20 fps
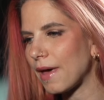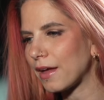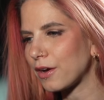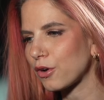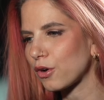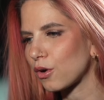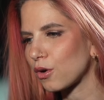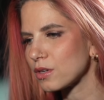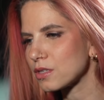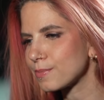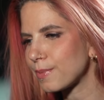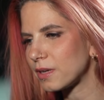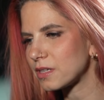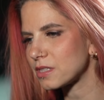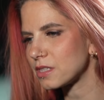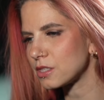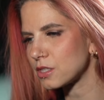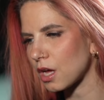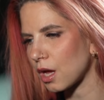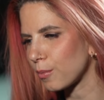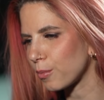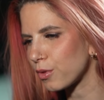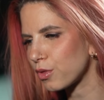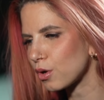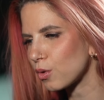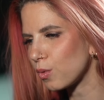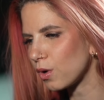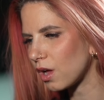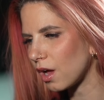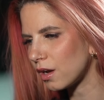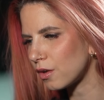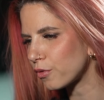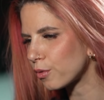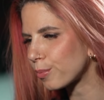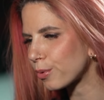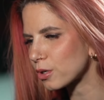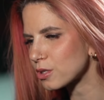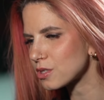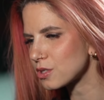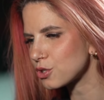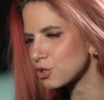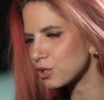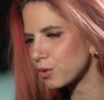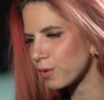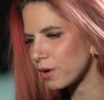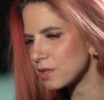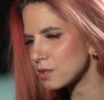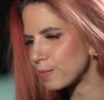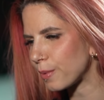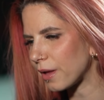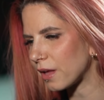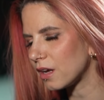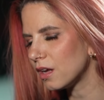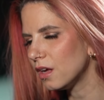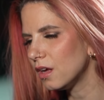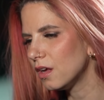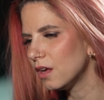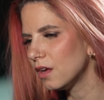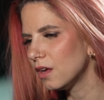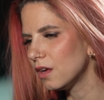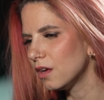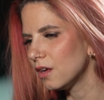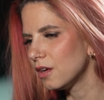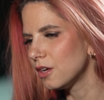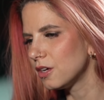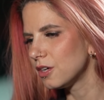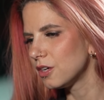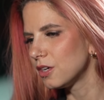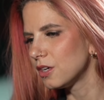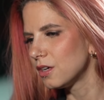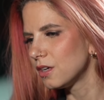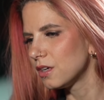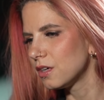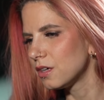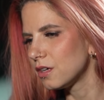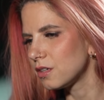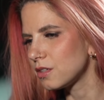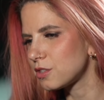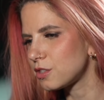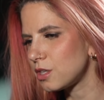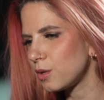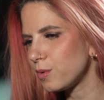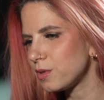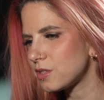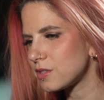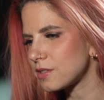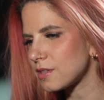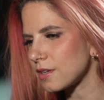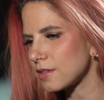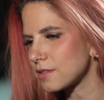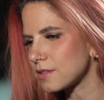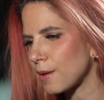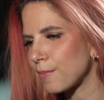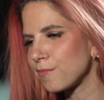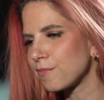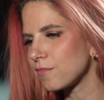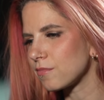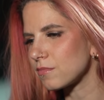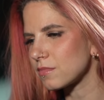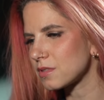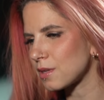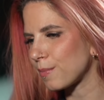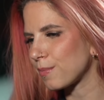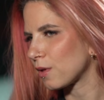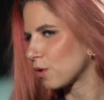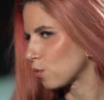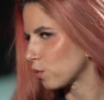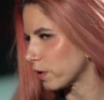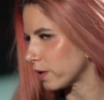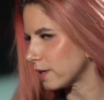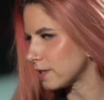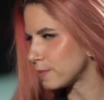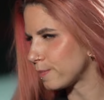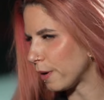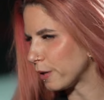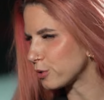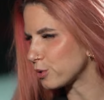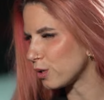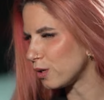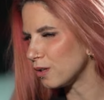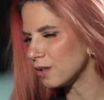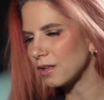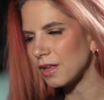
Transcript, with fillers: met her or spent any time with her what kind of a person she was, but she was some something really special.